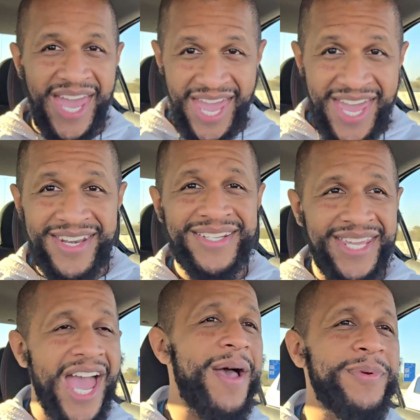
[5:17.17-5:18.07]
in
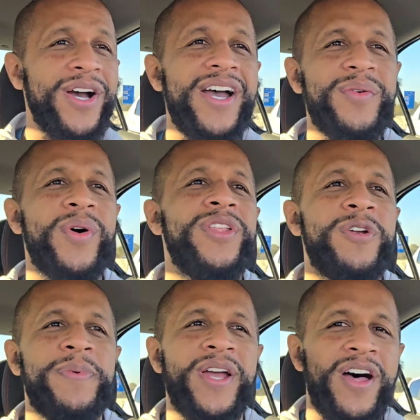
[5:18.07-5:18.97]
CapCut, whether
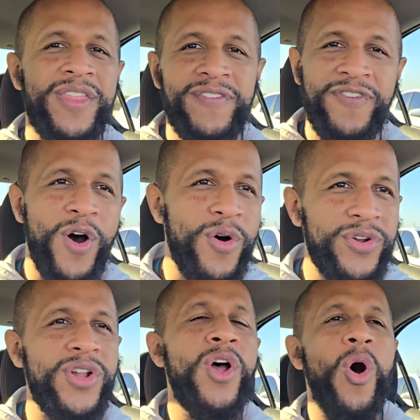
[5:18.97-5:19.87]
it be on the
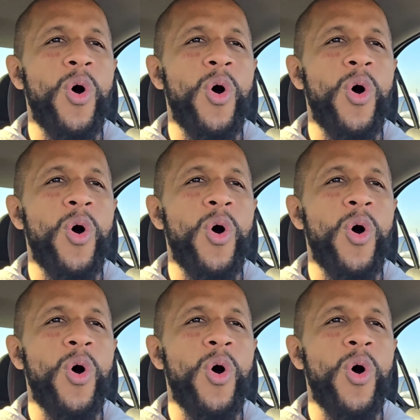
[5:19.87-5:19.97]
phone